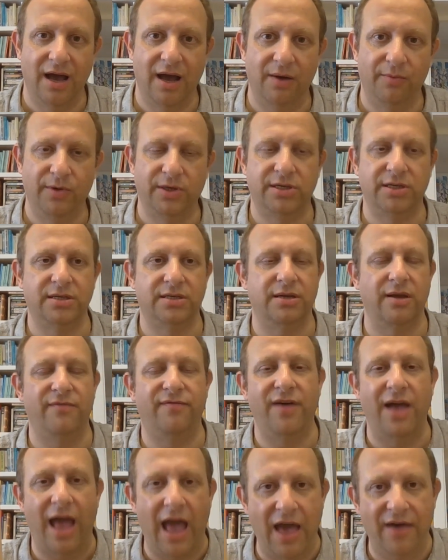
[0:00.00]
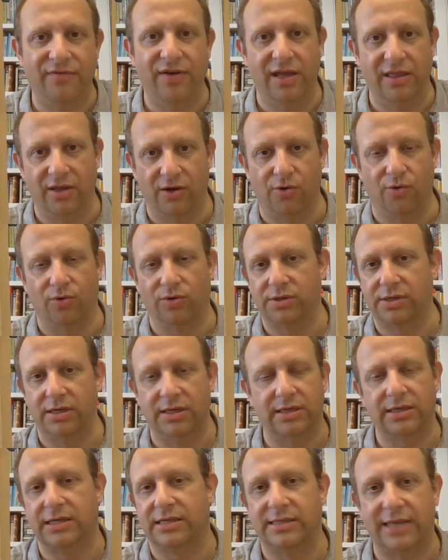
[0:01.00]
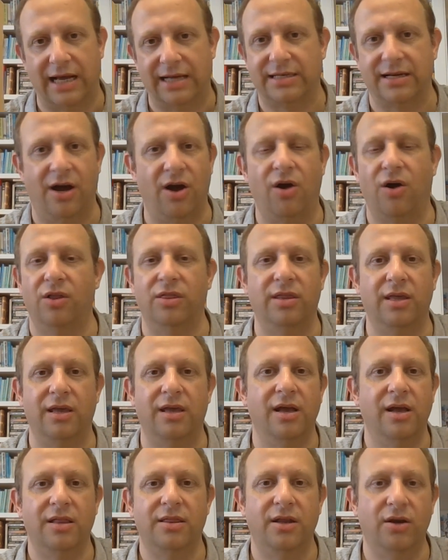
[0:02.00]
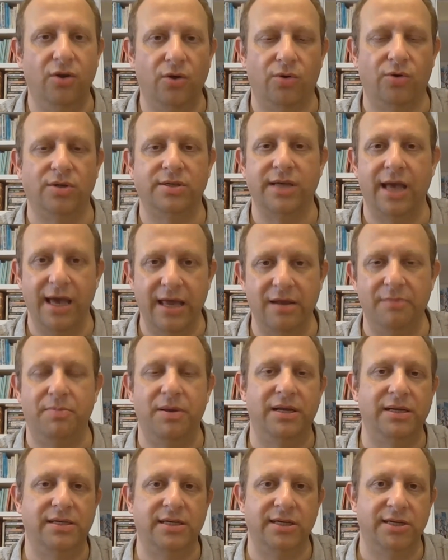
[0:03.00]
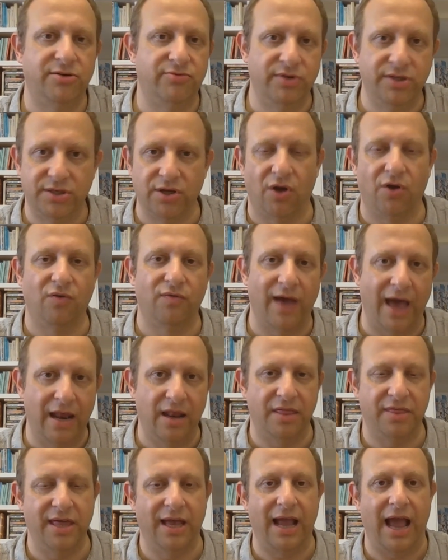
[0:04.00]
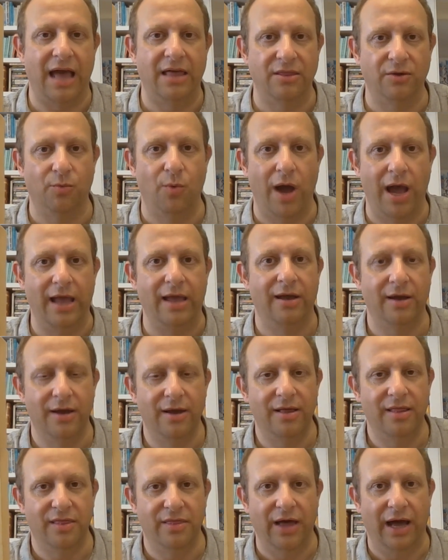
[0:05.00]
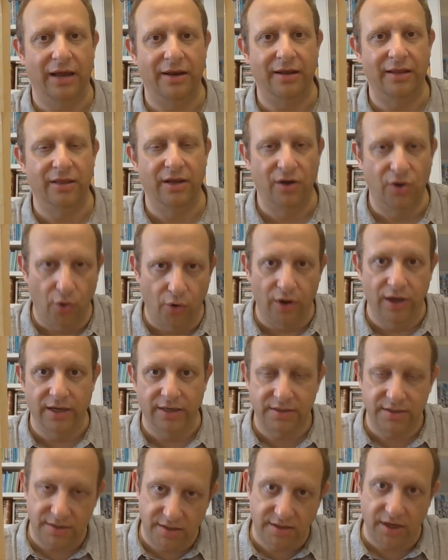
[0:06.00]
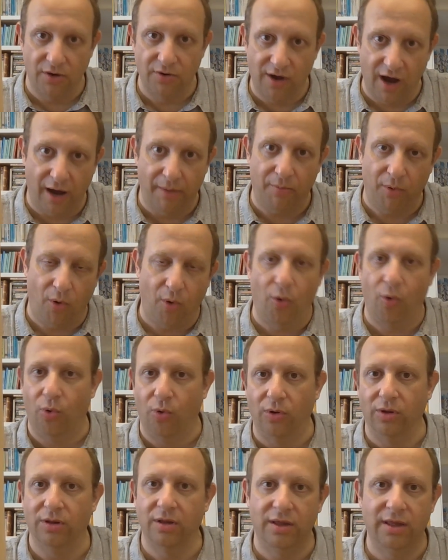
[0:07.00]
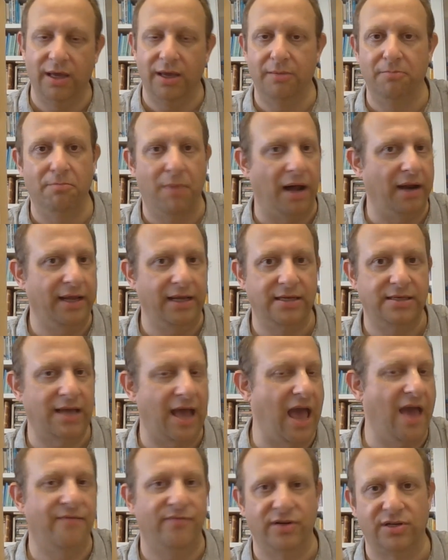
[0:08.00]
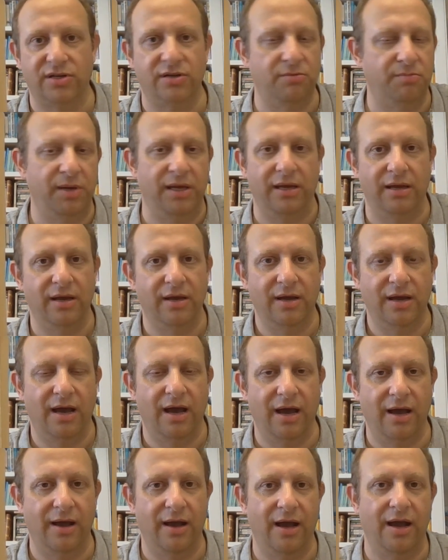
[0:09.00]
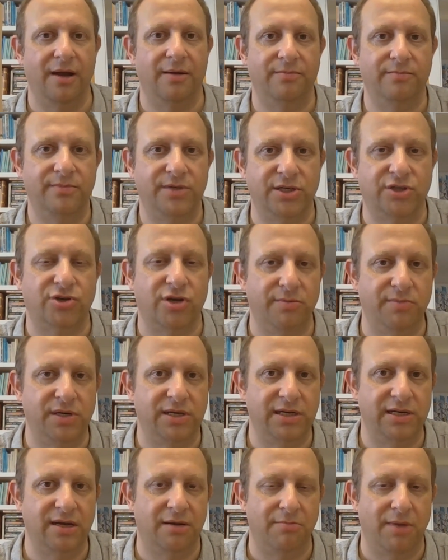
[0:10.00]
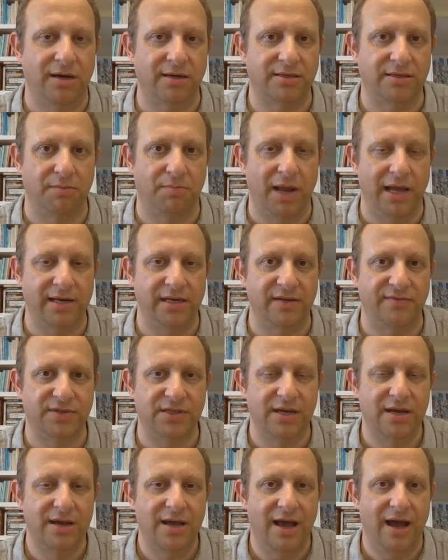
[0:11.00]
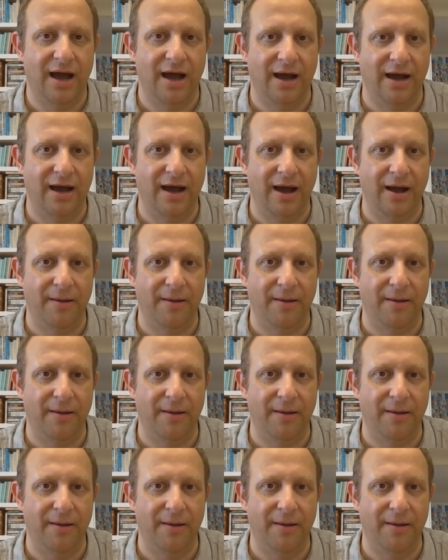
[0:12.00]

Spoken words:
which is forever in the courts, and it's a satire on the law's inability to resolve anything, and the way that the lawyers soak up all the monies ever to be distributed amongst the plaintiffs. Okay,